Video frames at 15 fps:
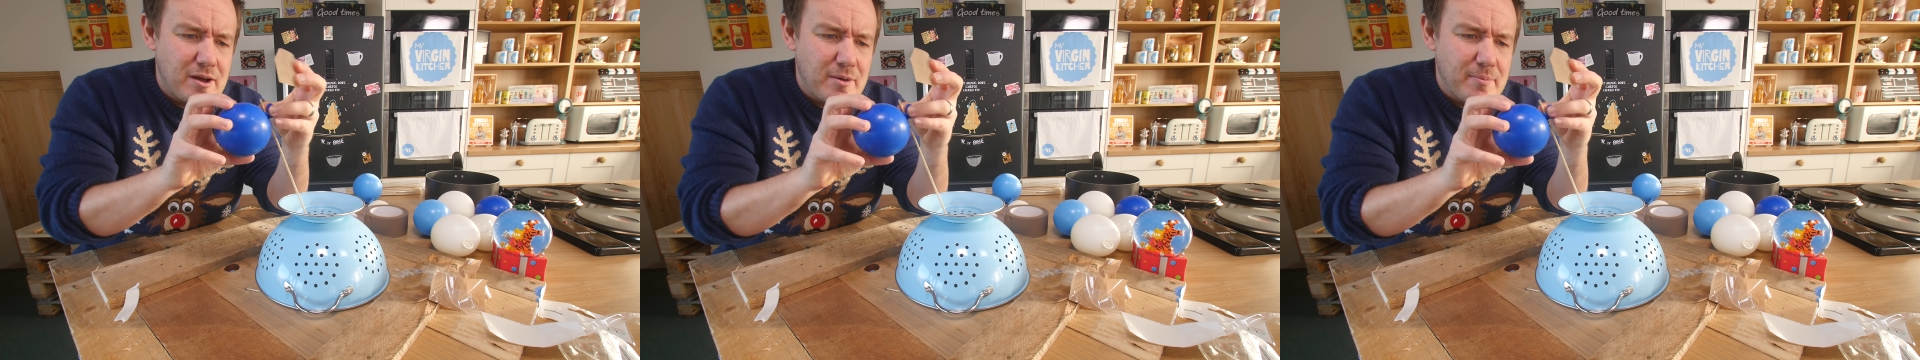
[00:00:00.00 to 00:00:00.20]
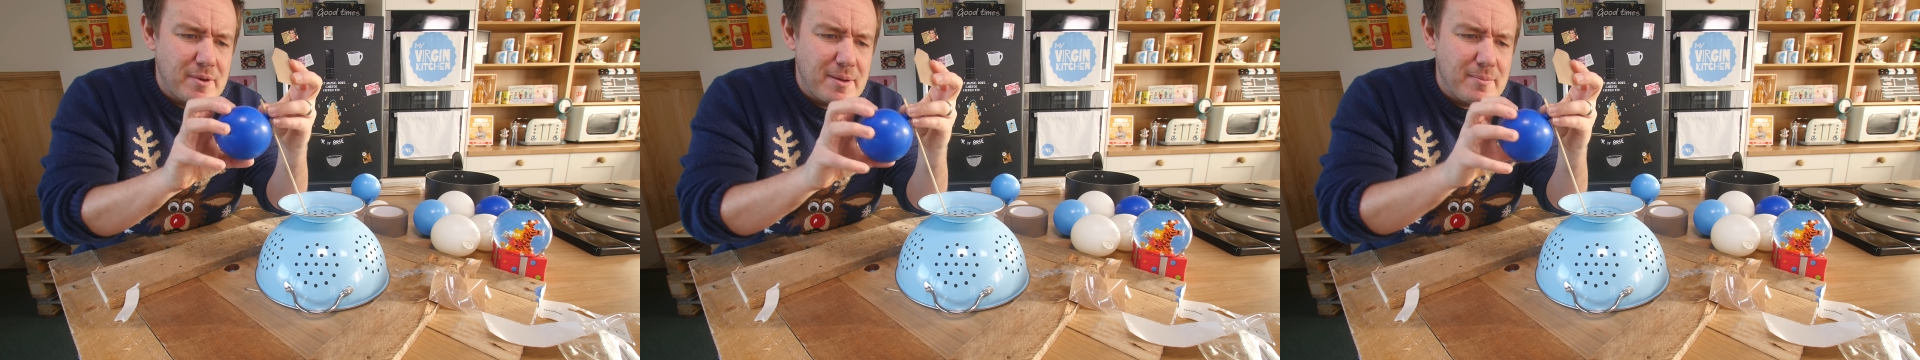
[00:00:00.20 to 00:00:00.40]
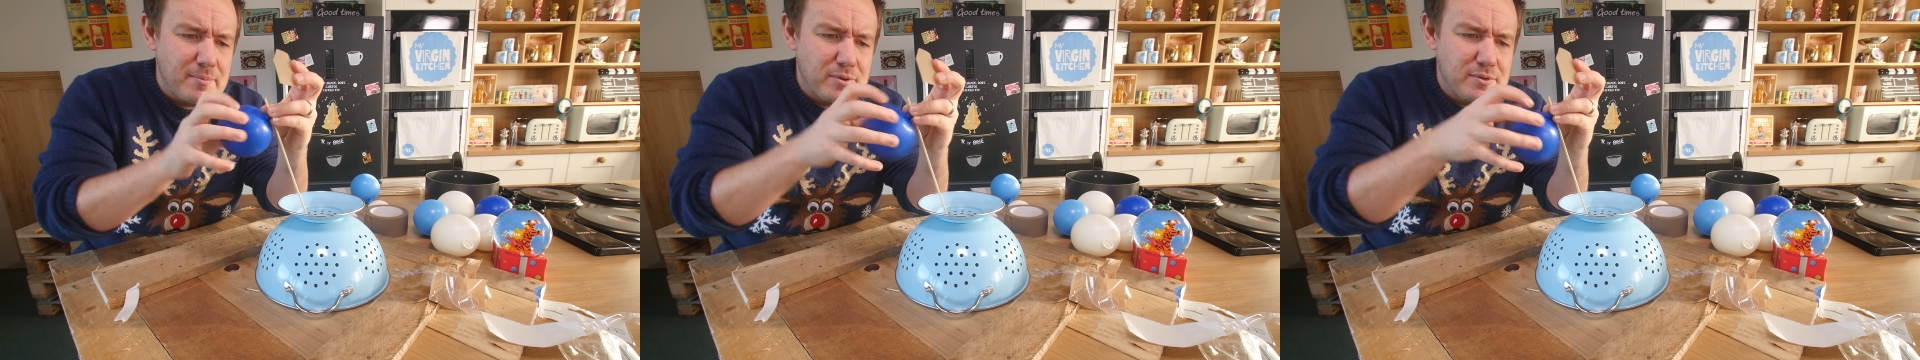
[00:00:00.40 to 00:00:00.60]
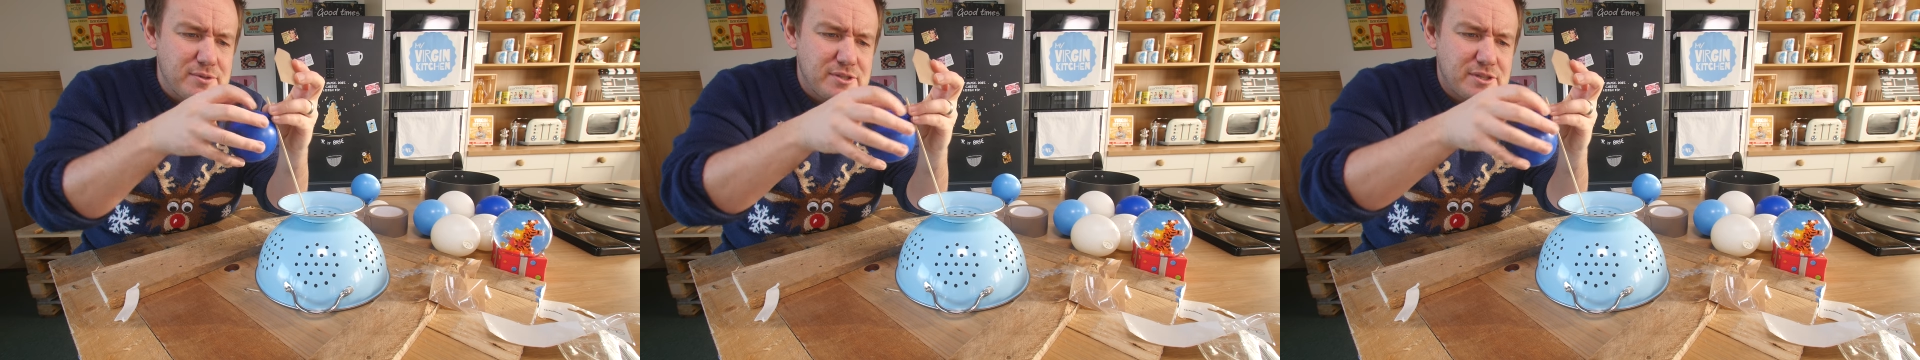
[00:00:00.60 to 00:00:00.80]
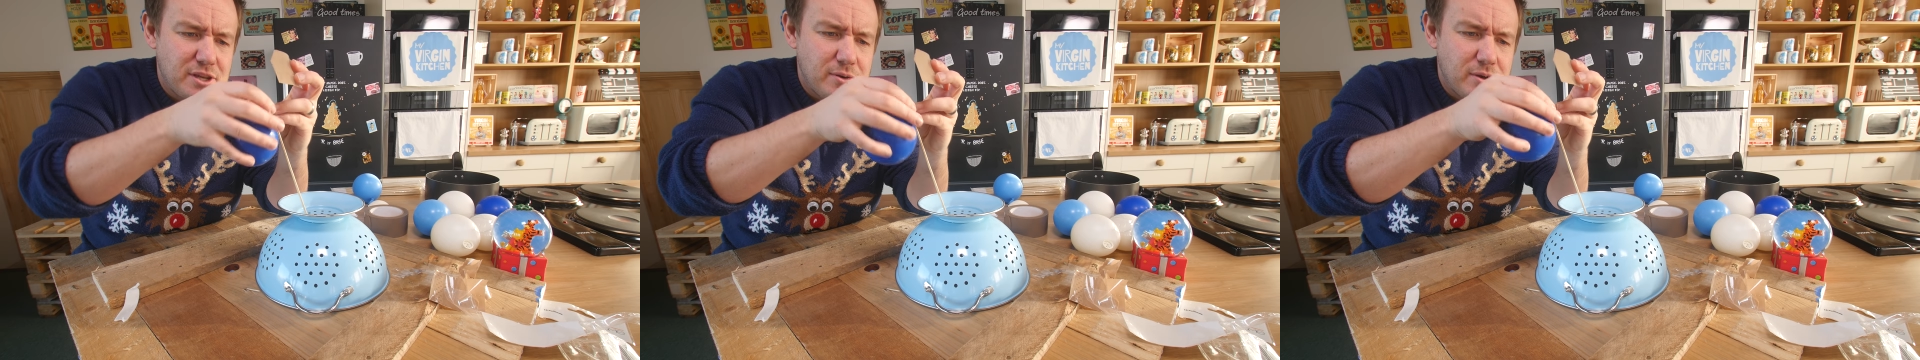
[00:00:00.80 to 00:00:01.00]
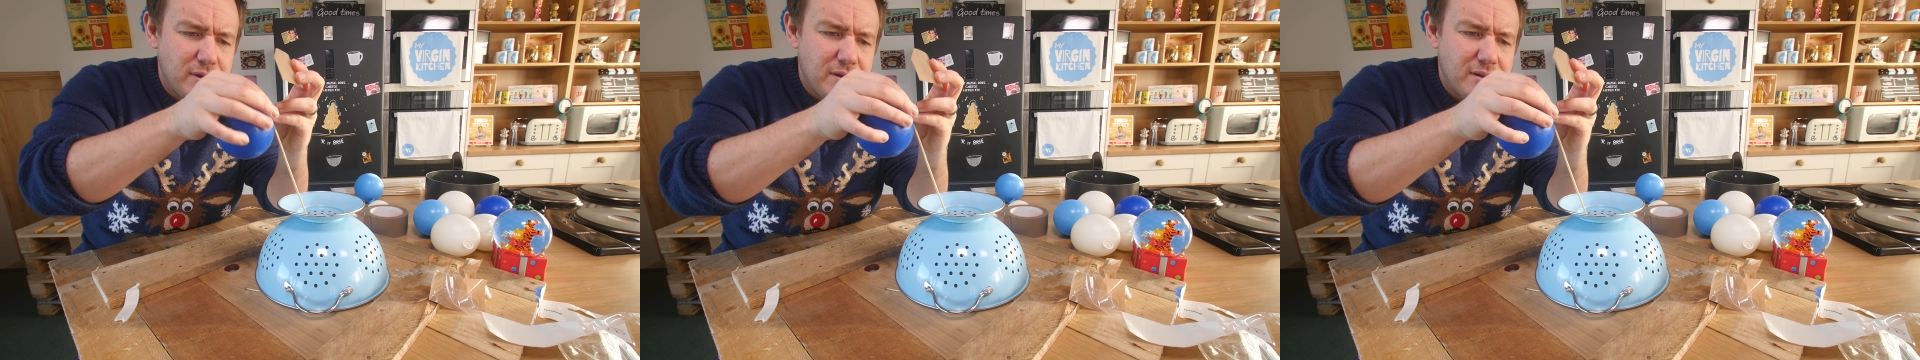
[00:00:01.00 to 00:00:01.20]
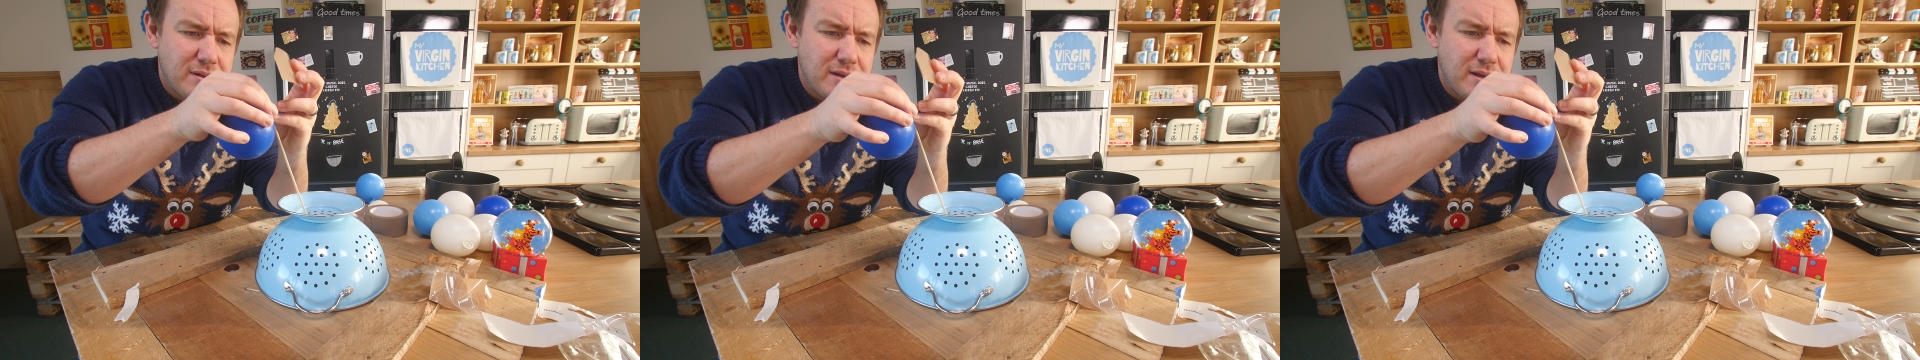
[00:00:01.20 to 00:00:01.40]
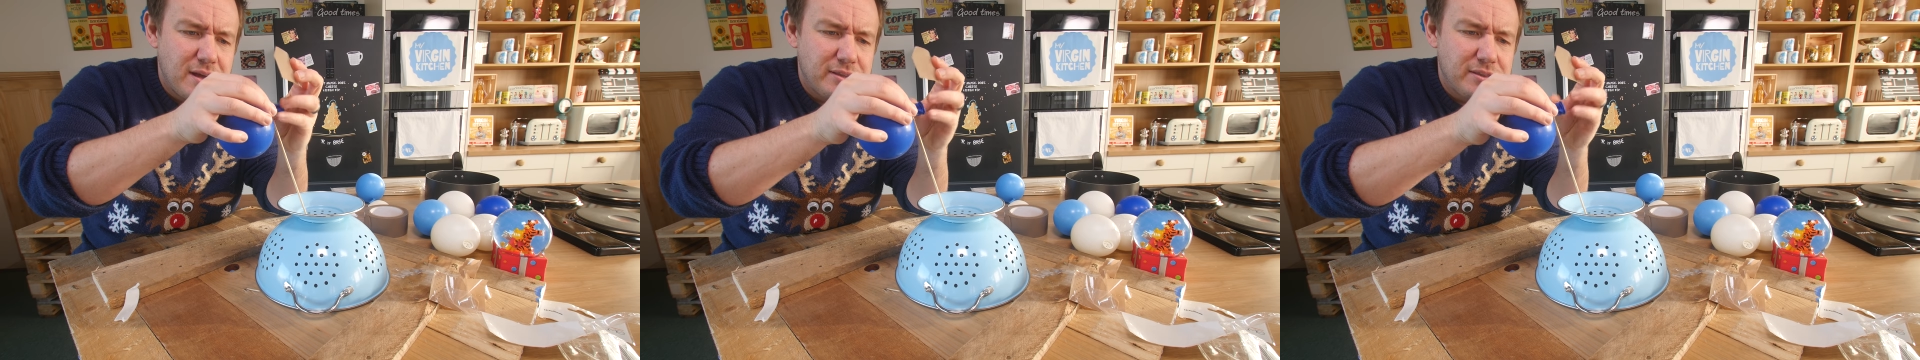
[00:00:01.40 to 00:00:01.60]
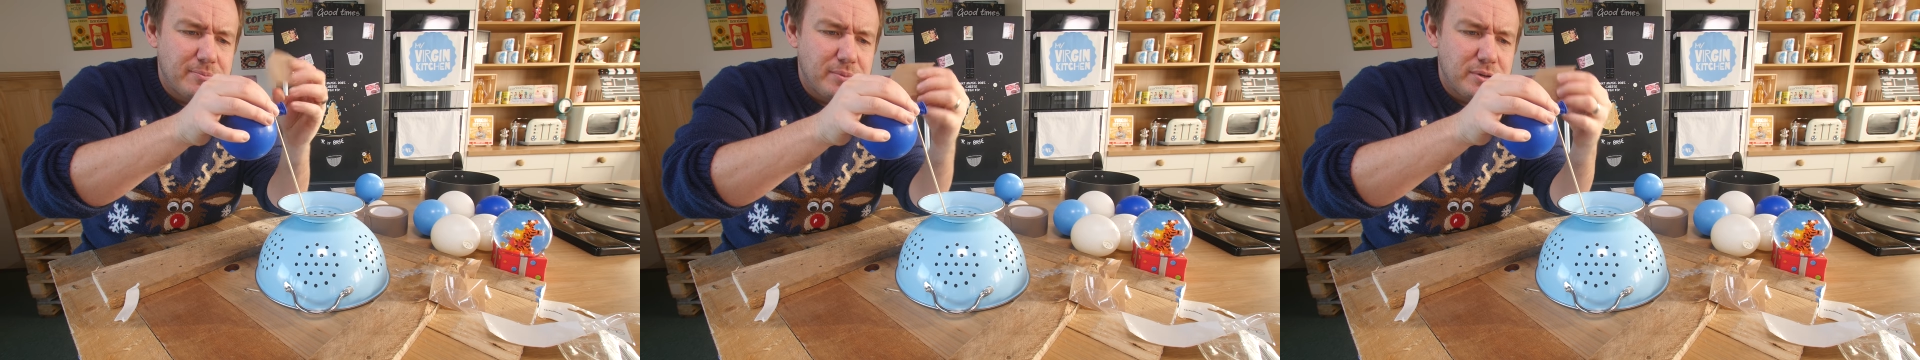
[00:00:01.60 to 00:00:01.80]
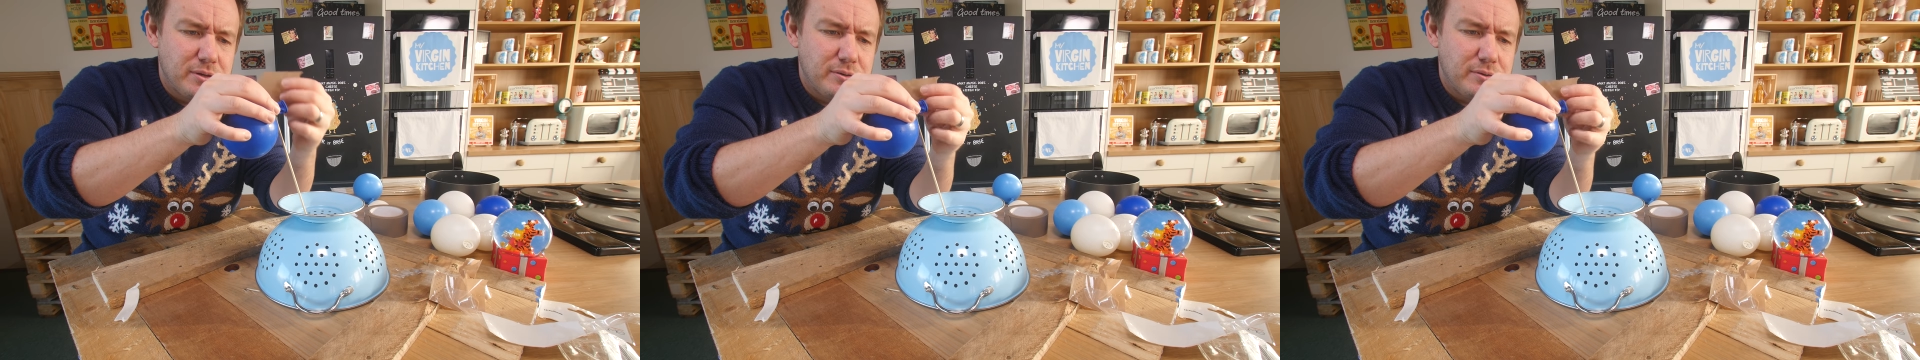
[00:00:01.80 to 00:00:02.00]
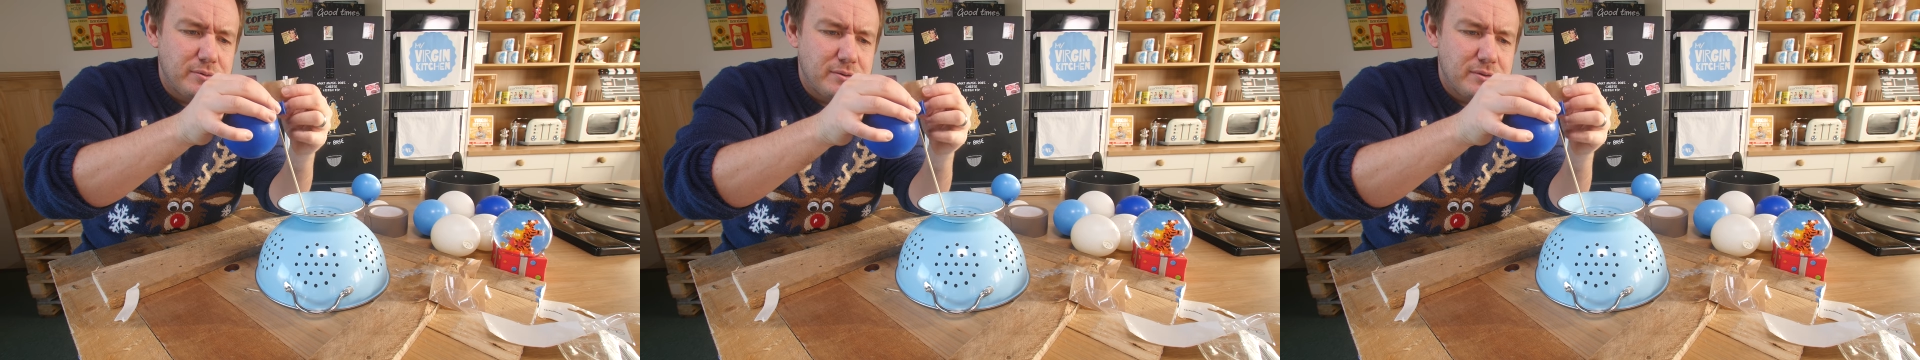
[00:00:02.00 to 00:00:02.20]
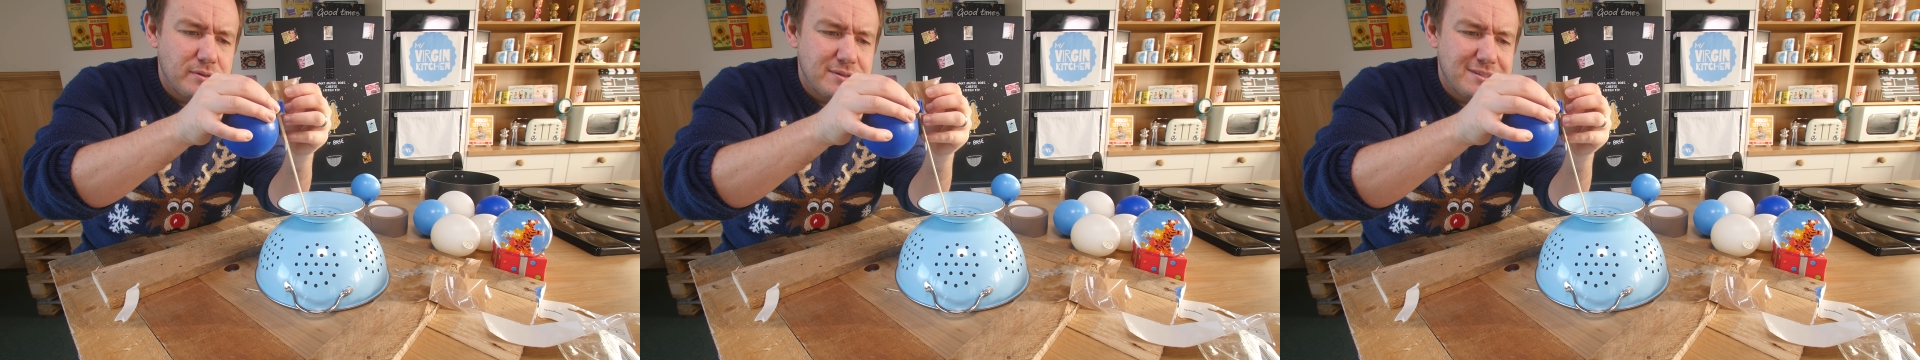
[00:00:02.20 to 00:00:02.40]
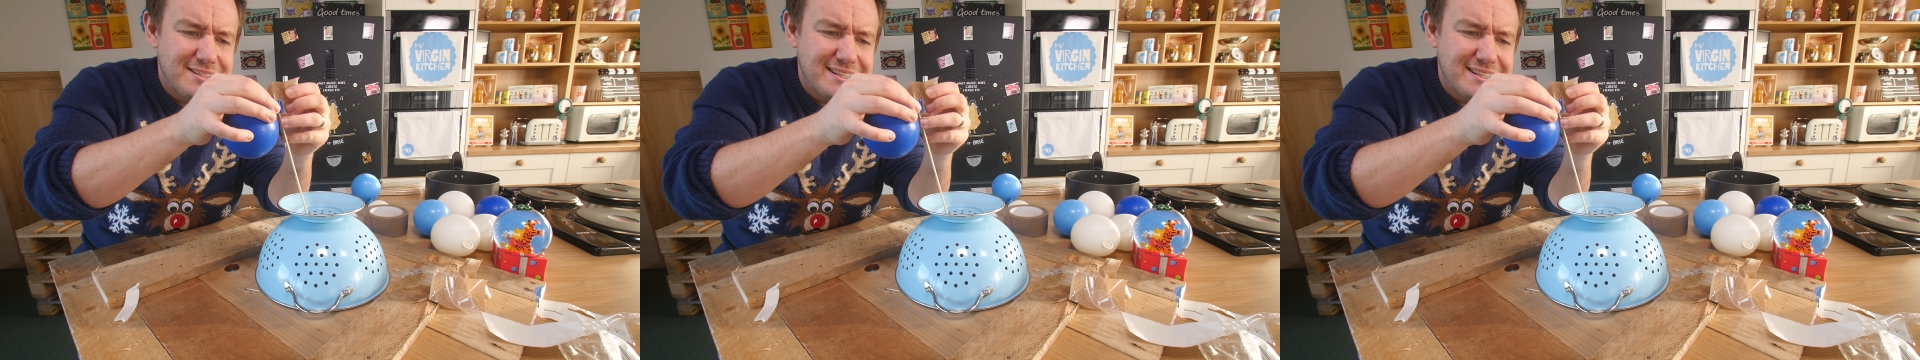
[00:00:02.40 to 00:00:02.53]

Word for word: a bamboo skewer and the balloon